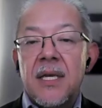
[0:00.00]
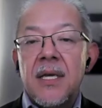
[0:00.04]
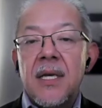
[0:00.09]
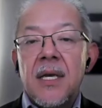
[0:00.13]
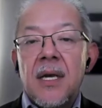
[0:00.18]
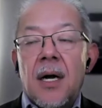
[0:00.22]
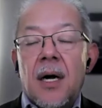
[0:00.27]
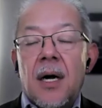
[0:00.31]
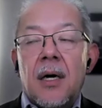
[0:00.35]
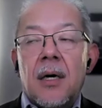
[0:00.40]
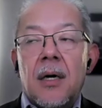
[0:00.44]

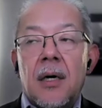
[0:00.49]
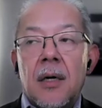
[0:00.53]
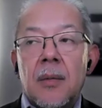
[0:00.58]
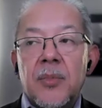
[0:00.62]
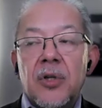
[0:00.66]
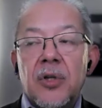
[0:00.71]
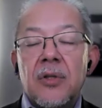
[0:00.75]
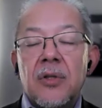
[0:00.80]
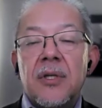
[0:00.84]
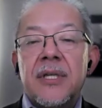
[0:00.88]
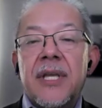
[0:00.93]
Mm-hmm. Um, you're
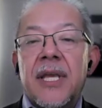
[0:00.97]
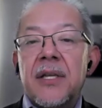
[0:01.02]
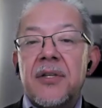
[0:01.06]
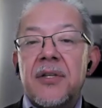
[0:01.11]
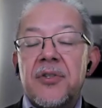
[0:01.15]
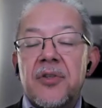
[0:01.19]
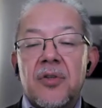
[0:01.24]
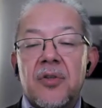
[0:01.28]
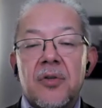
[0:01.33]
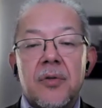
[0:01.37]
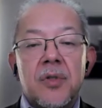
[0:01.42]
looking
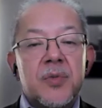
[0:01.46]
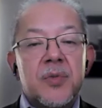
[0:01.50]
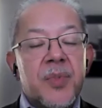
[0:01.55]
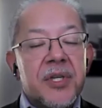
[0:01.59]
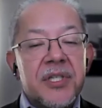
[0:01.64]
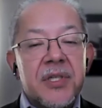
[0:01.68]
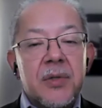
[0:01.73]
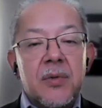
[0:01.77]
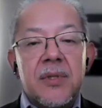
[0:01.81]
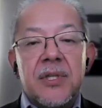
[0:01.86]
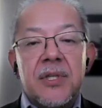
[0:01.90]
to, especially
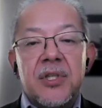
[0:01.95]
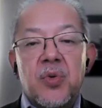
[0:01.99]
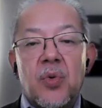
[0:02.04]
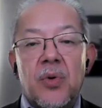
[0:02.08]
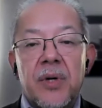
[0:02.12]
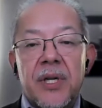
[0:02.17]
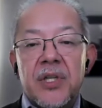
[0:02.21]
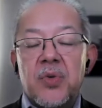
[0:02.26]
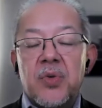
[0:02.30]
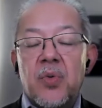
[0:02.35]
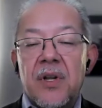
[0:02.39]
within twenty
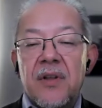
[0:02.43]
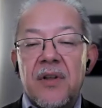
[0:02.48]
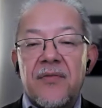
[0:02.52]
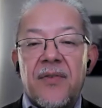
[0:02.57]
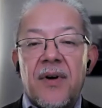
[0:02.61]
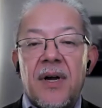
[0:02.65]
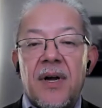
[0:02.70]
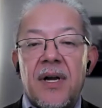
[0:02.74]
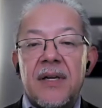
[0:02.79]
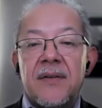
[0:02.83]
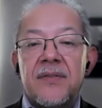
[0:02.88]

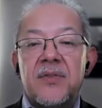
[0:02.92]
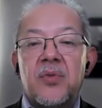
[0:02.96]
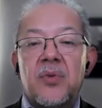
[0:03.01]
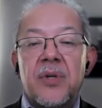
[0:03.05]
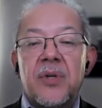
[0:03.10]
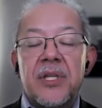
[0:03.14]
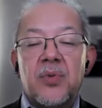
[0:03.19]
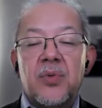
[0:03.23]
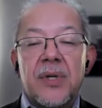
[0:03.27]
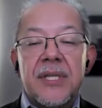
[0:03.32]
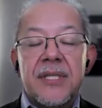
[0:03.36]
twenty-five, twenty
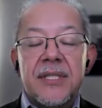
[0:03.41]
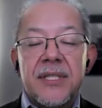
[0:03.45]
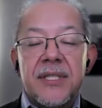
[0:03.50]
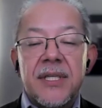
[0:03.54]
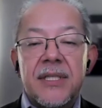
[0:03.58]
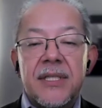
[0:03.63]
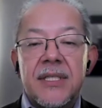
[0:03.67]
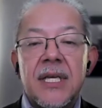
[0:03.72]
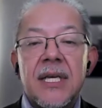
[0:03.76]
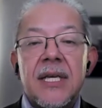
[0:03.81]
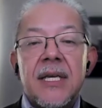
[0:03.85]

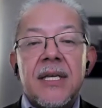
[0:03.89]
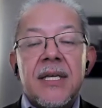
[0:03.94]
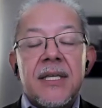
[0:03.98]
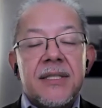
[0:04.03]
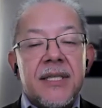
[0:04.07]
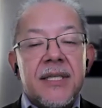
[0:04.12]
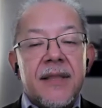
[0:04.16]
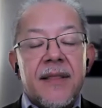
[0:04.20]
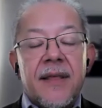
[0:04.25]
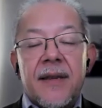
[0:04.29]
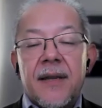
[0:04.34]
twenty-six, see
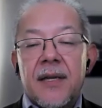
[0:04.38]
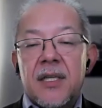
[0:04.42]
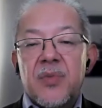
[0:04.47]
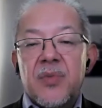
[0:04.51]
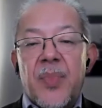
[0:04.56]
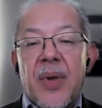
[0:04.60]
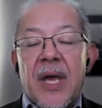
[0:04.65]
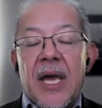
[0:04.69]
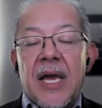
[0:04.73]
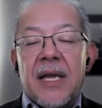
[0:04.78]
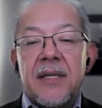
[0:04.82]
that
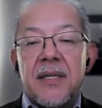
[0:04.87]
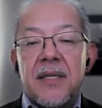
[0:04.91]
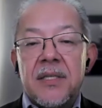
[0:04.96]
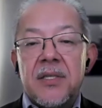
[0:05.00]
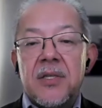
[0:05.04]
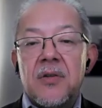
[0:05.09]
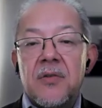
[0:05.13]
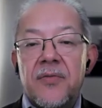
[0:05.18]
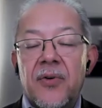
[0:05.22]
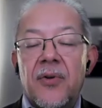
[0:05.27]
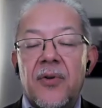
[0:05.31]
expand into
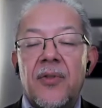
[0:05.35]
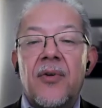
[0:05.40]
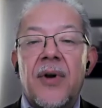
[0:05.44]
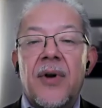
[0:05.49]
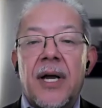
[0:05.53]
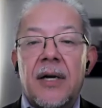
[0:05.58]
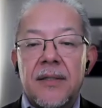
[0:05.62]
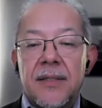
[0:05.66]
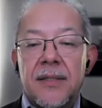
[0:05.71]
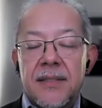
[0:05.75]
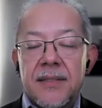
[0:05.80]
further
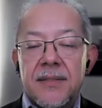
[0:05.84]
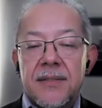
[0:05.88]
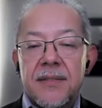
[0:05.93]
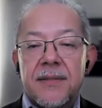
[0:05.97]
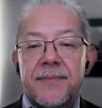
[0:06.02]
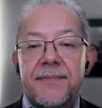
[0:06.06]
outlets.